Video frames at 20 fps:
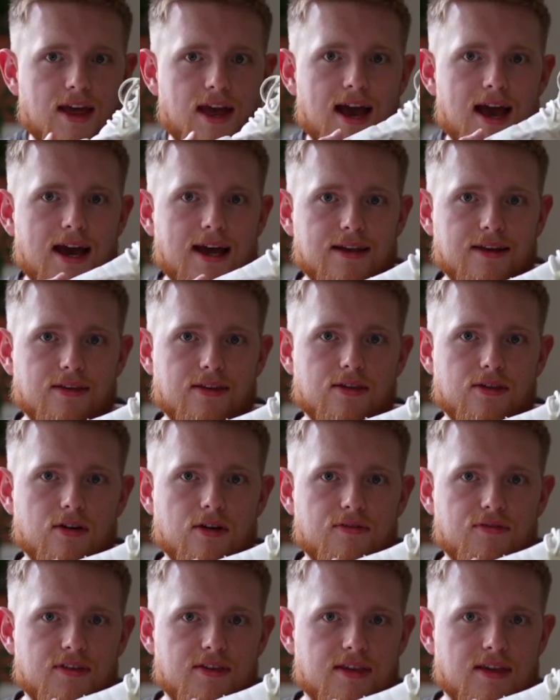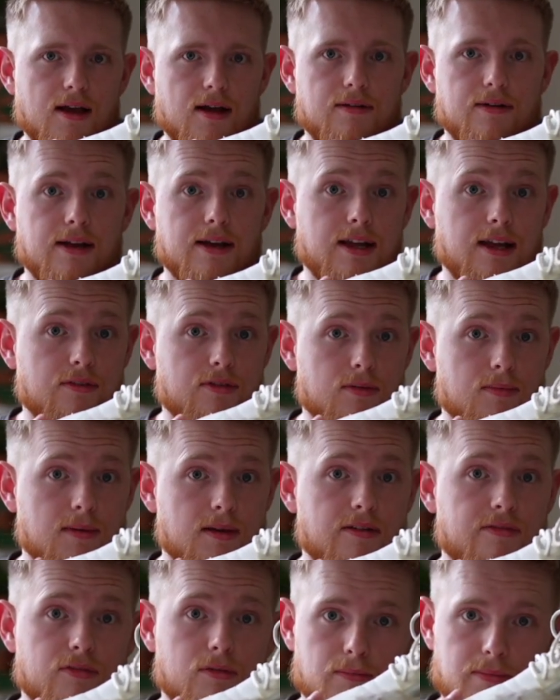the added surface area gives
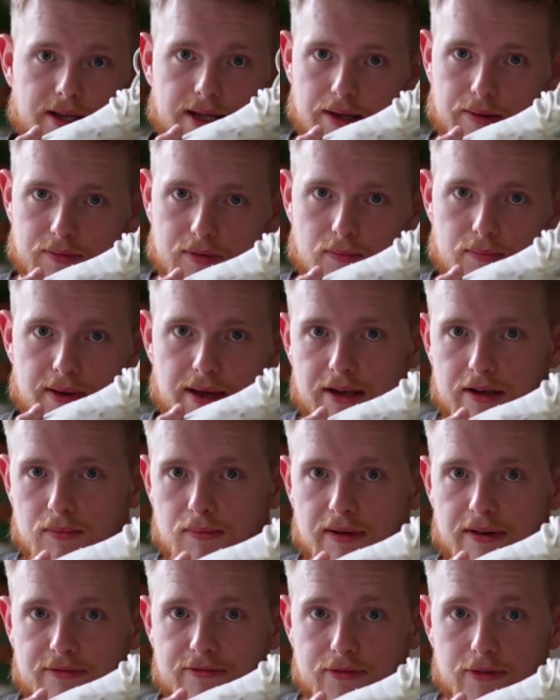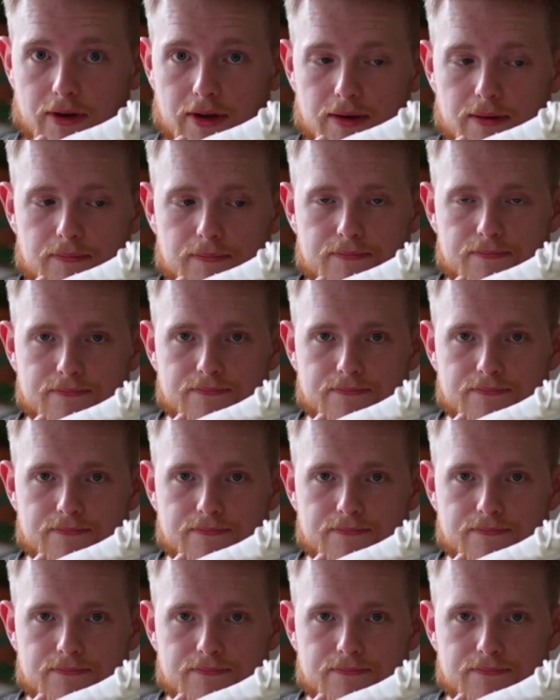me from being able to bend my foot.